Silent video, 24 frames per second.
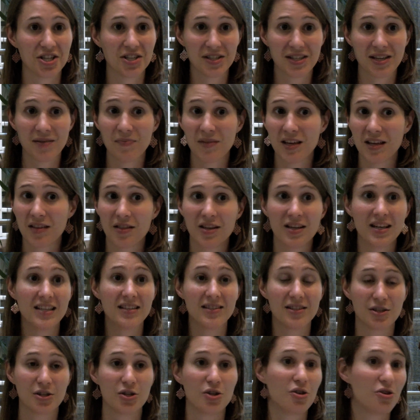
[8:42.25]
and something that
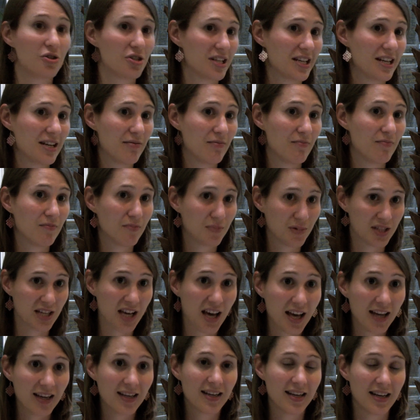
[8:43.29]
isn't usually
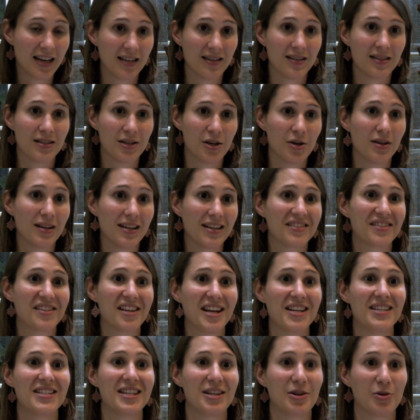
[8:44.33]
done, and so an
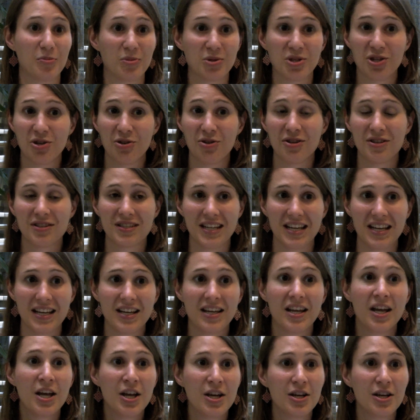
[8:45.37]
exciting opportunity